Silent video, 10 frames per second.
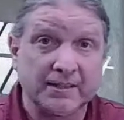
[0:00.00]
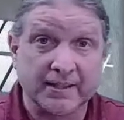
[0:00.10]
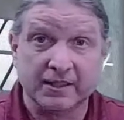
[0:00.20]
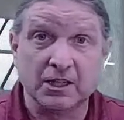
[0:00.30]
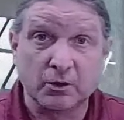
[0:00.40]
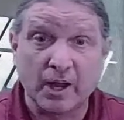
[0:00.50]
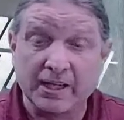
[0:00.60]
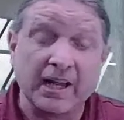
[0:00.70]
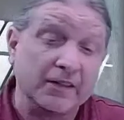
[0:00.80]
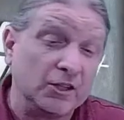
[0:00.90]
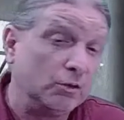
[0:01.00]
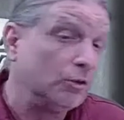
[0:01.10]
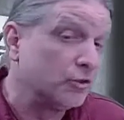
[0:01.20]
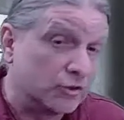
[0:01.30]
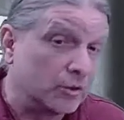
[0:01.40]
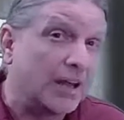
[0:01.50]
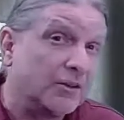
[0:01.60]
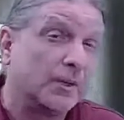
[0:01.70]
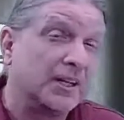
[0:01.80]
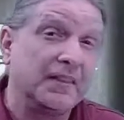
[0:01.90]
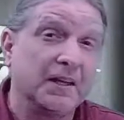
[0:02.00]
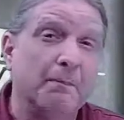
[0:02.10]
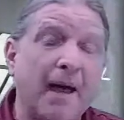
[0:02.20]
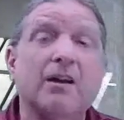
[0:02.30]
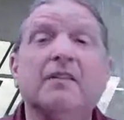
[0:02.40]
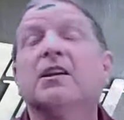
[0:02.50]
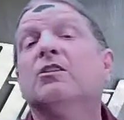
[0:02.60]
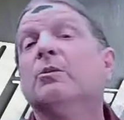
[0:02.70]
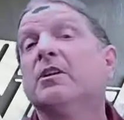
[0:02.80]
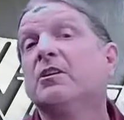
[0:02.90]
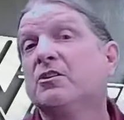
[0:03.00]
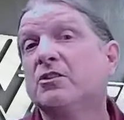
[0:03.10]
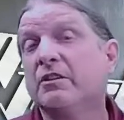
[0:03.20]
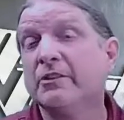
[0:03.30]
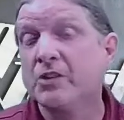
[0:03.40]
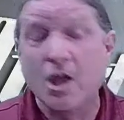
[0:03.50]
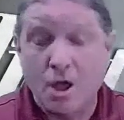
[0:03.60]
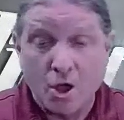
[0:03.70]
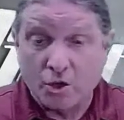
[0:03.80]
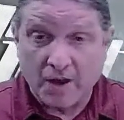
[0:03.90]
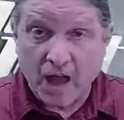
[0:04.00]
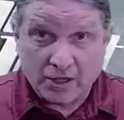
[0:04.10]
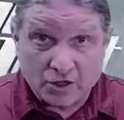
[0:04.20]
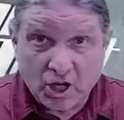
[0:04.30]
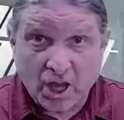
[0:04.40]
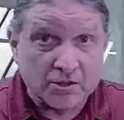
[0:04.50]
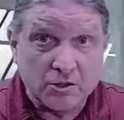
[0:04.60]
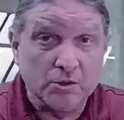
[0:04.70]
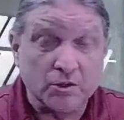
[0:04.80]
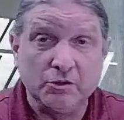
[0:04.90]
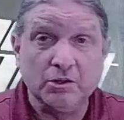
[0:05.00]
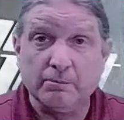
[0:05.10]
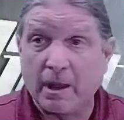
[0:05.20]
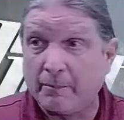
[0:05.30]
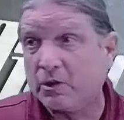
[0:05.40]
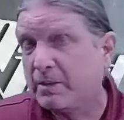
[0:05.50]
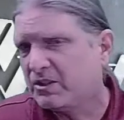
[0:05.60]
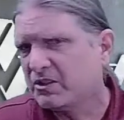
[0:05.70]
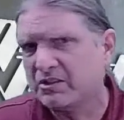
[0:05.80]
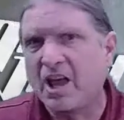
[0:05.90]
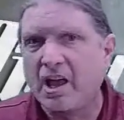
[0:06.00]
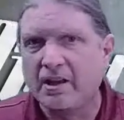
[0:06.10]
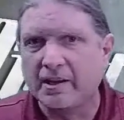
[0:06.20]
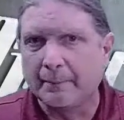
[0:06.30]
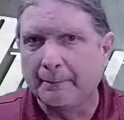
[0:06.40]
is disintegrating and the unions do not do anything about it, they are doing a disservice not just to their union members, but to society.